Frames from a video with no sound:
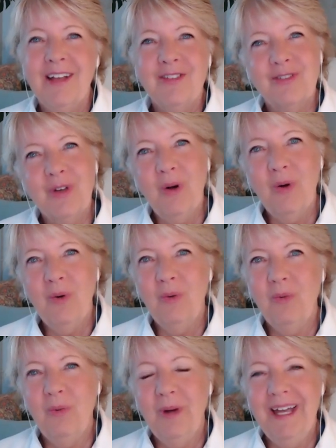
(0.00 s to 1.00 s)
So
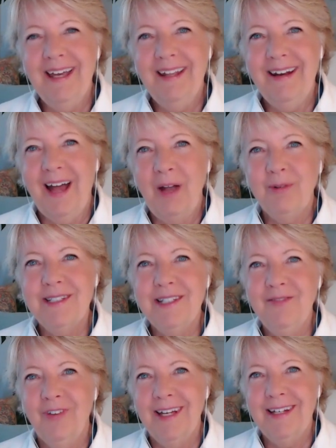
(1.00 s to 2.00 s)
when I was
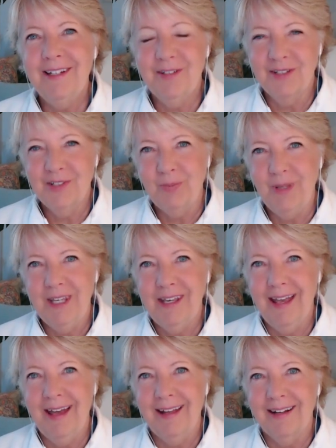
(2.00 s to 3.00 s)
invited to speak
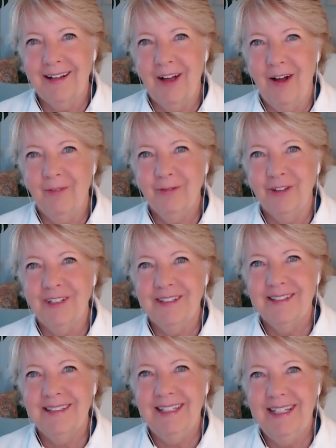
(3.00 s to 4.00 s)
at a
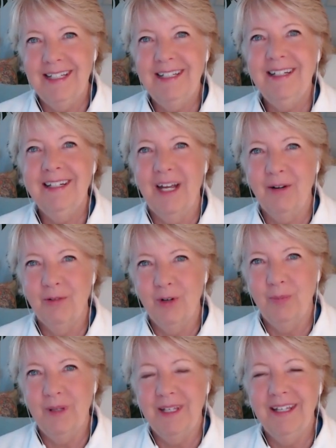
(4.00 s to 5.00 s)
conference in
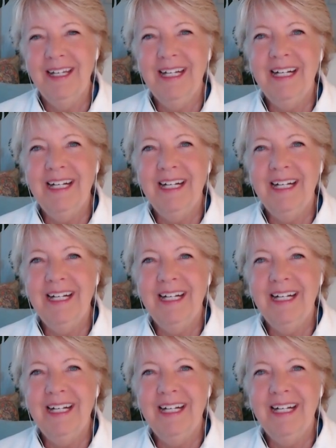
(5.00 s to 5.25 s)
Nairobi,